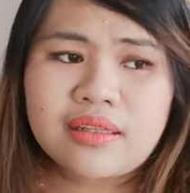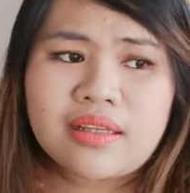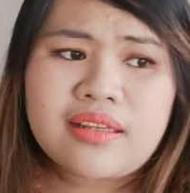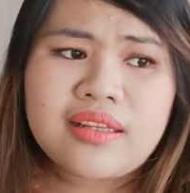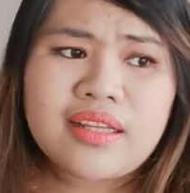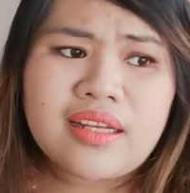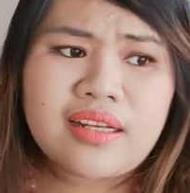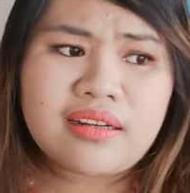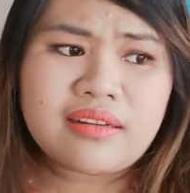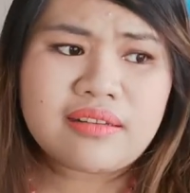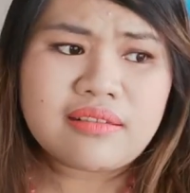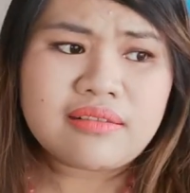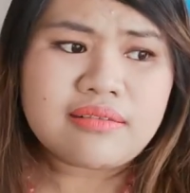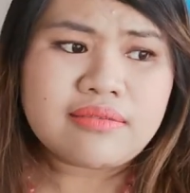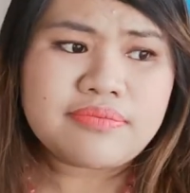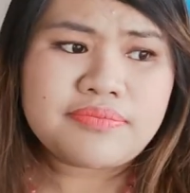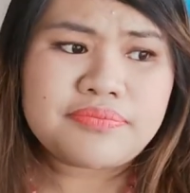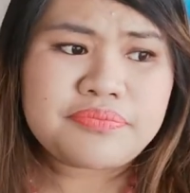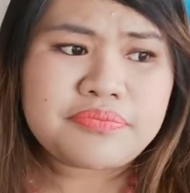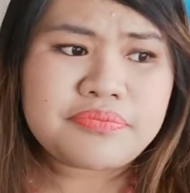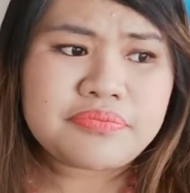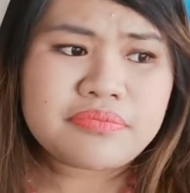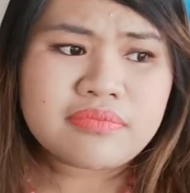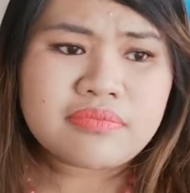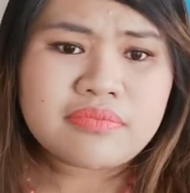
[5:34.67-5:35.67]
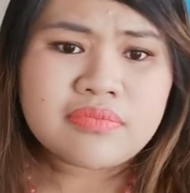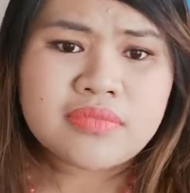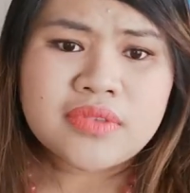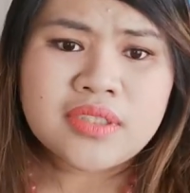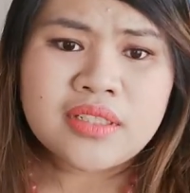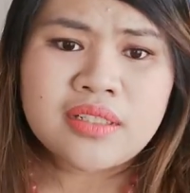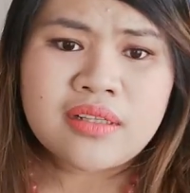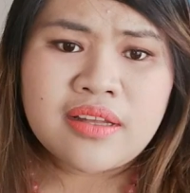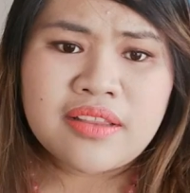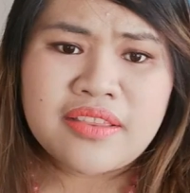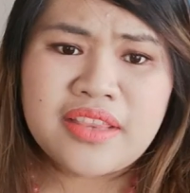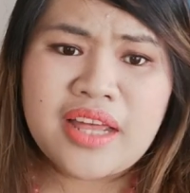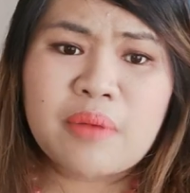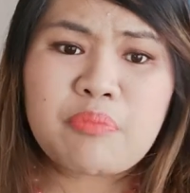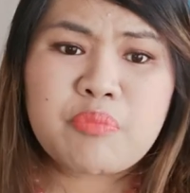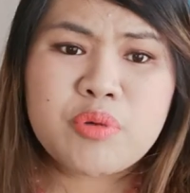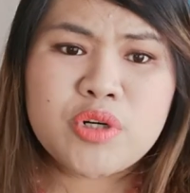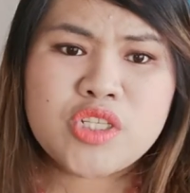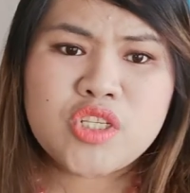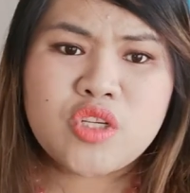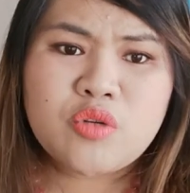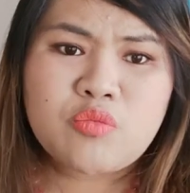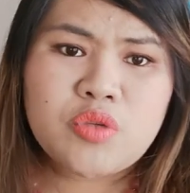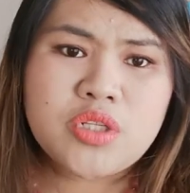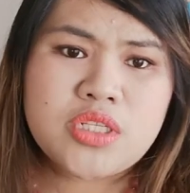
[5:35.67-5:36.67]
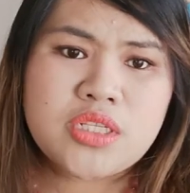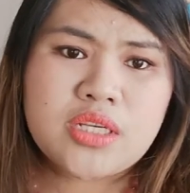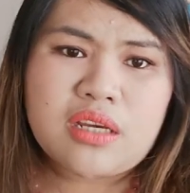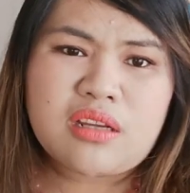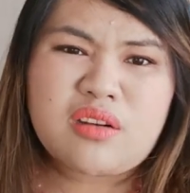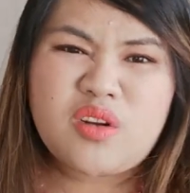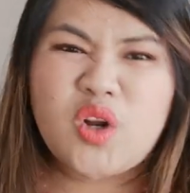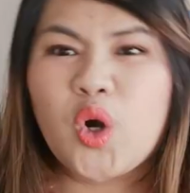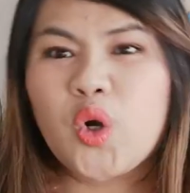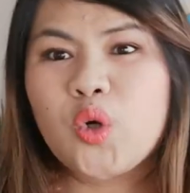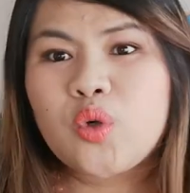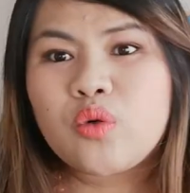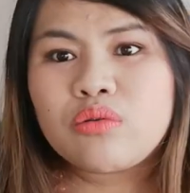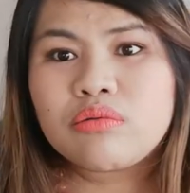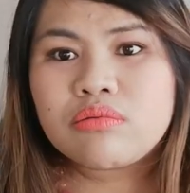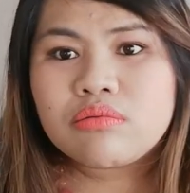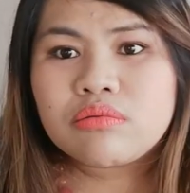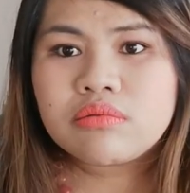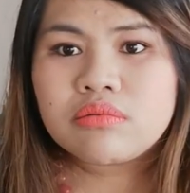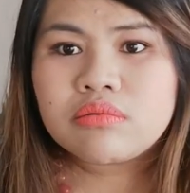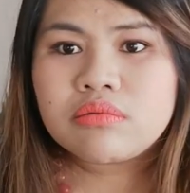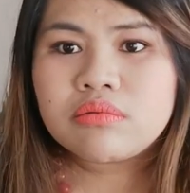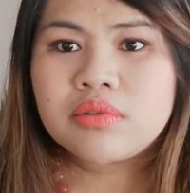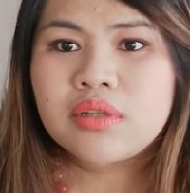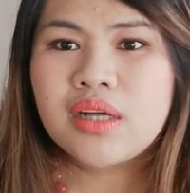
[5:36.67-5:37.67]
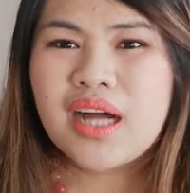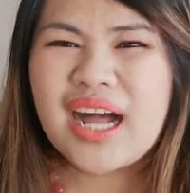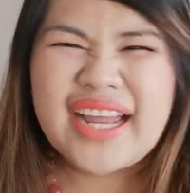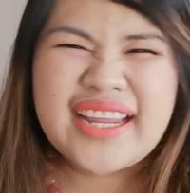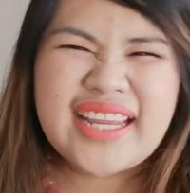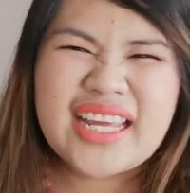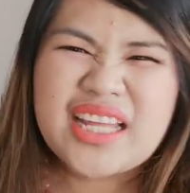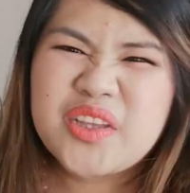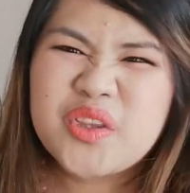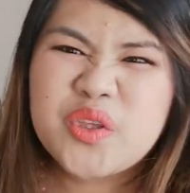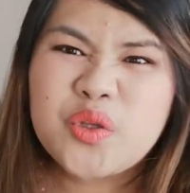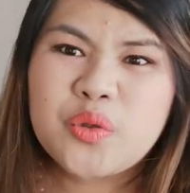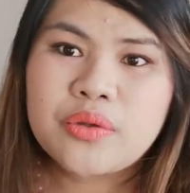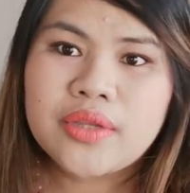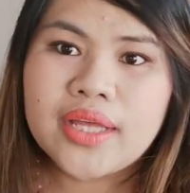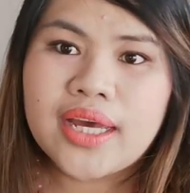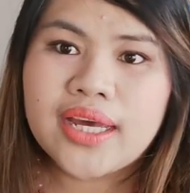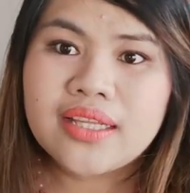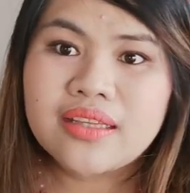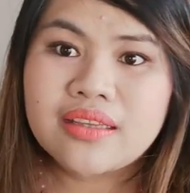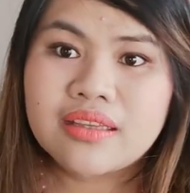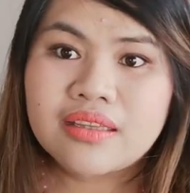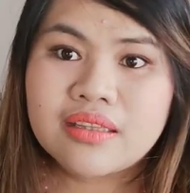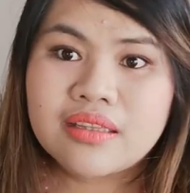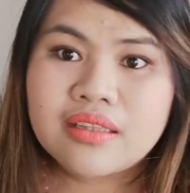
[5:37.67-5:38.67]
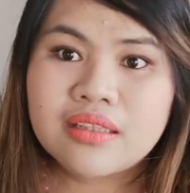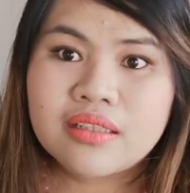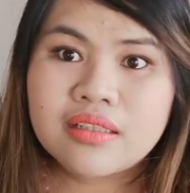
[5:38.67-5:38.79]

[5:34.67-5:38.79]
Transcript: And then that person would say, no, I can't do that.